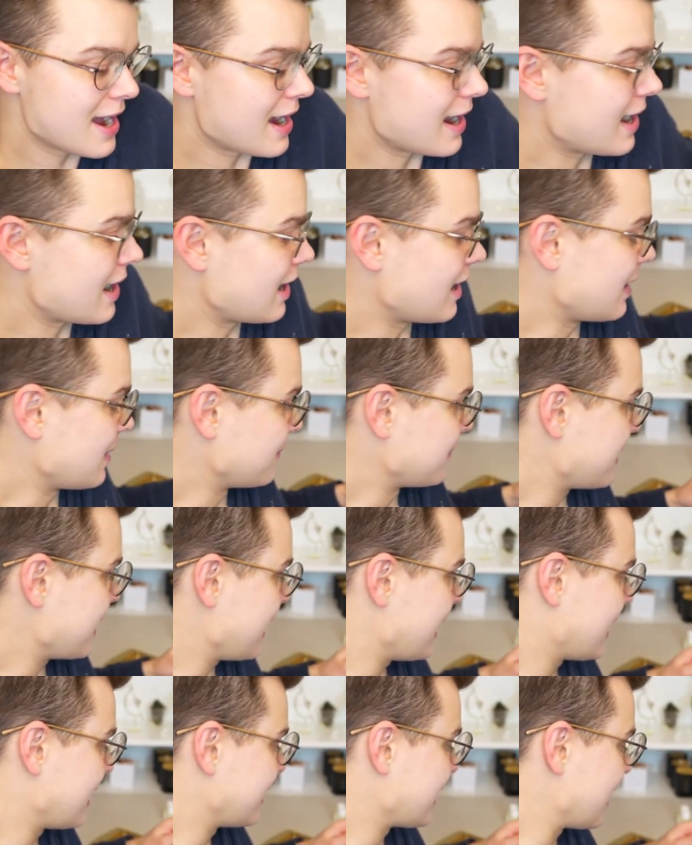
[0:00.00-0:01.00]
Um,
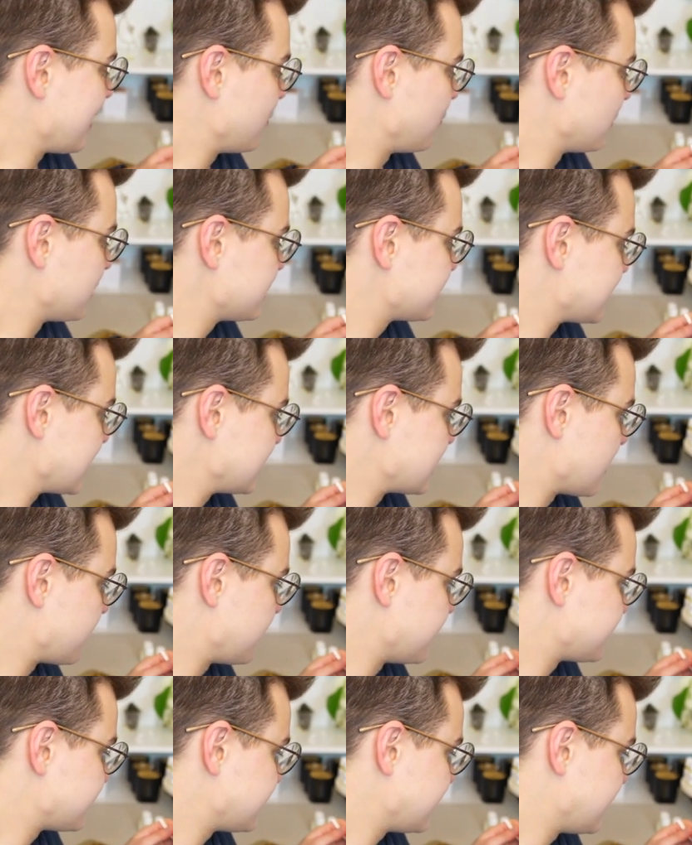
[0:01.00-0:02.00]
and I would say that
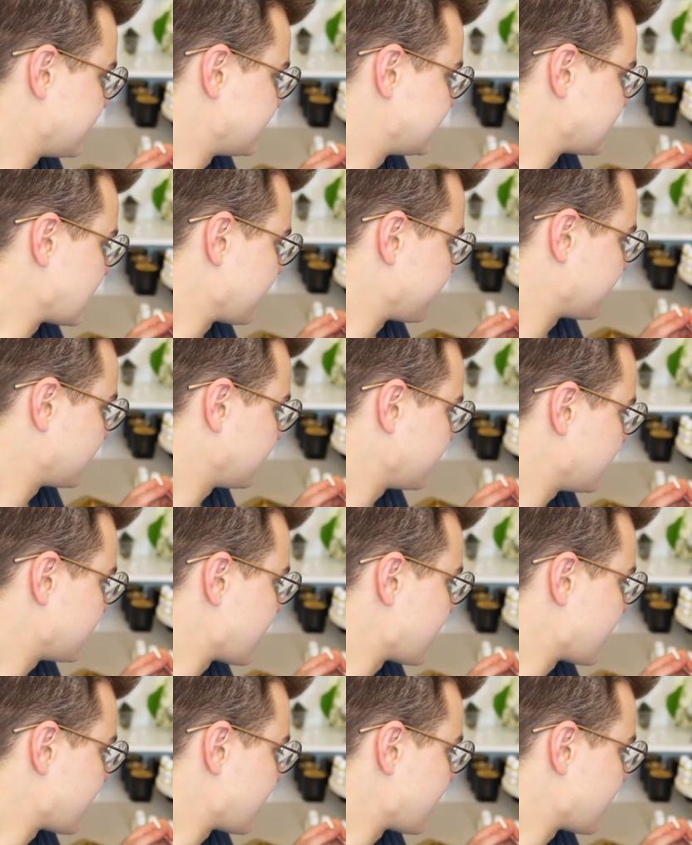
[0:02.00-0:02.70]
this is definitely